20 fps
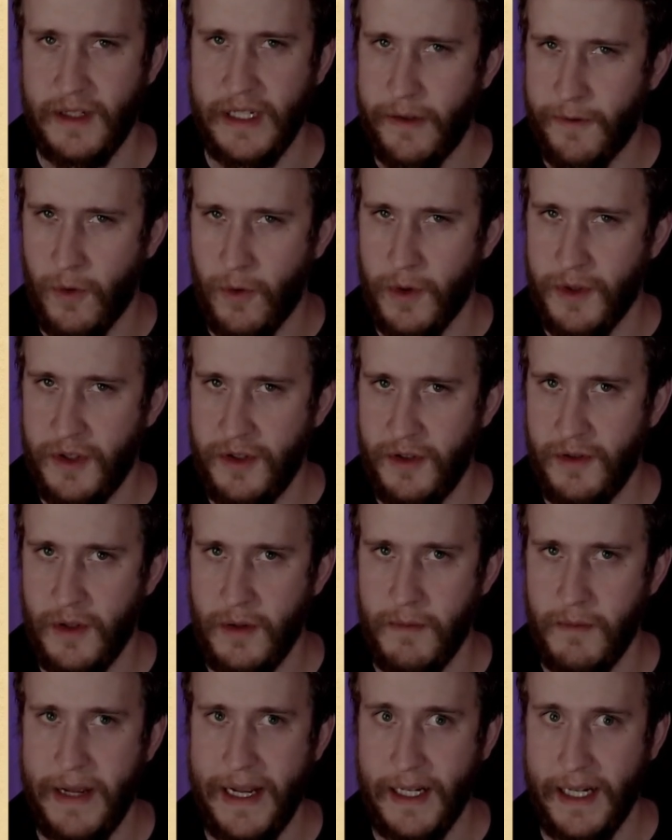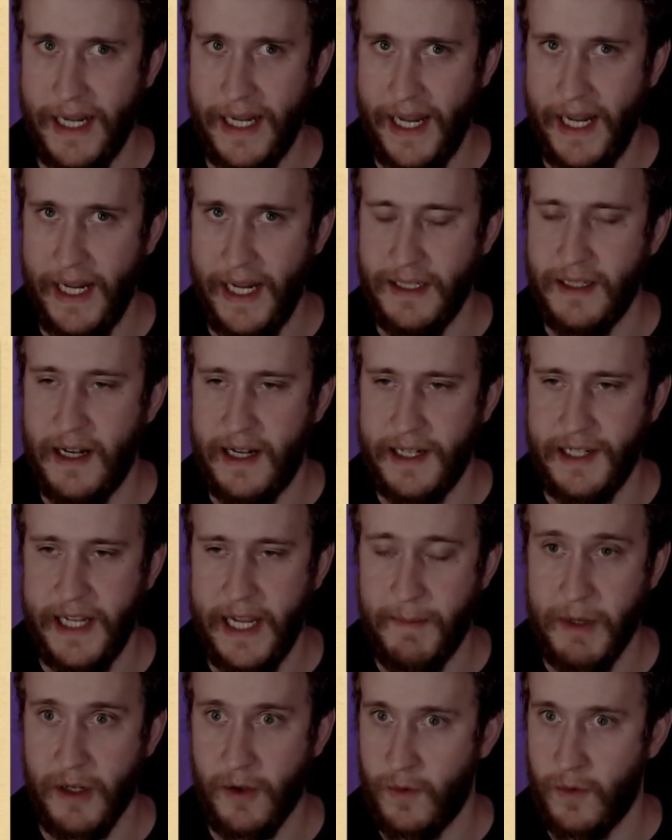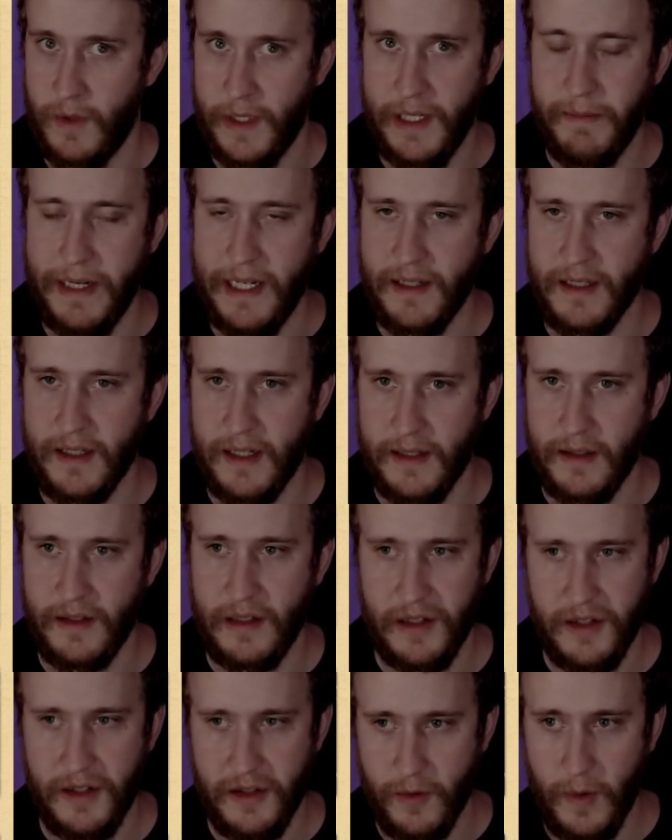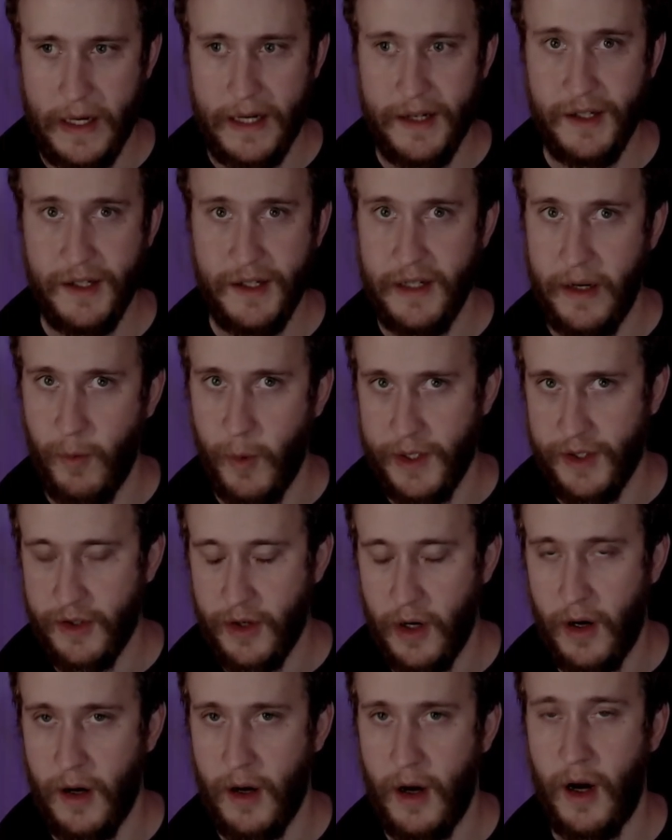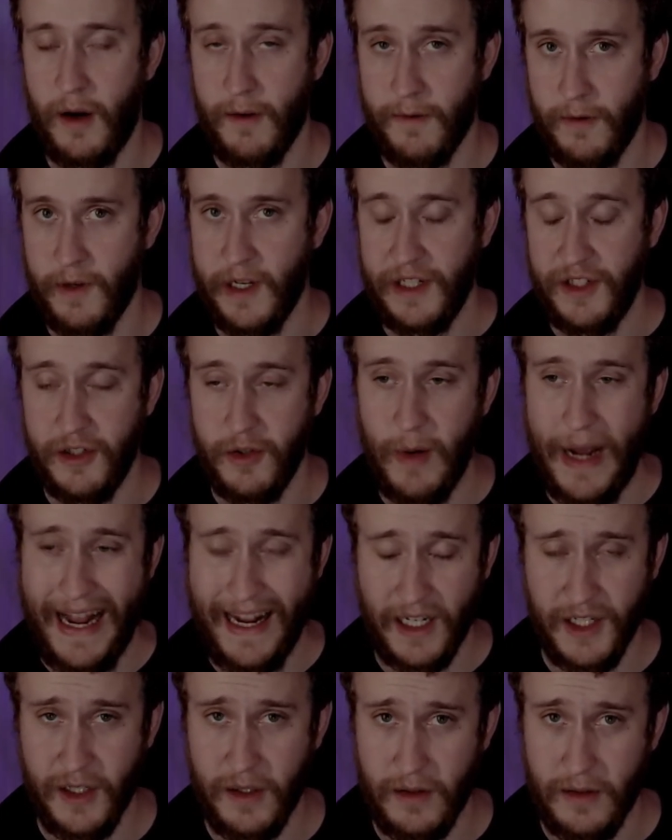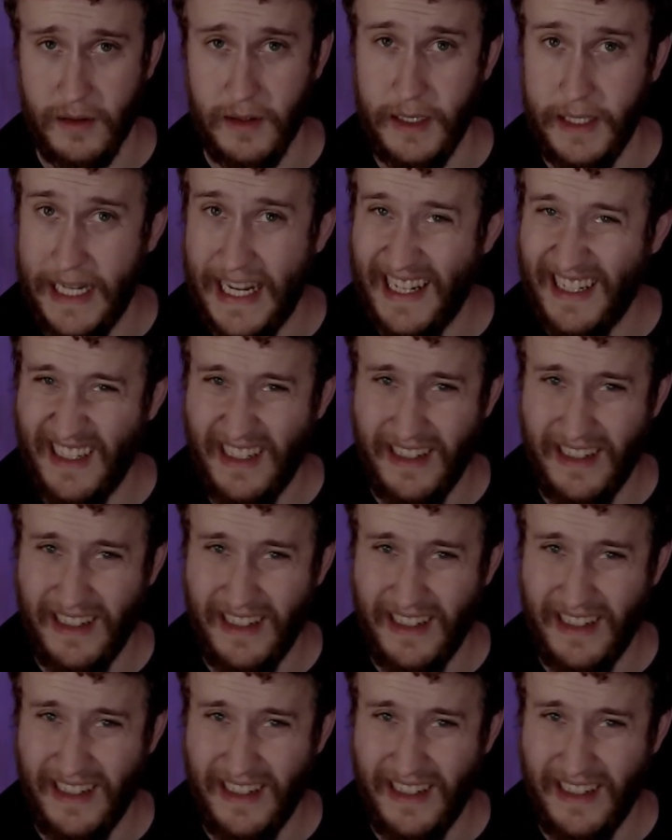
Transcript: It forces you to make a dynamic read based on the situation and which offerings you actually get,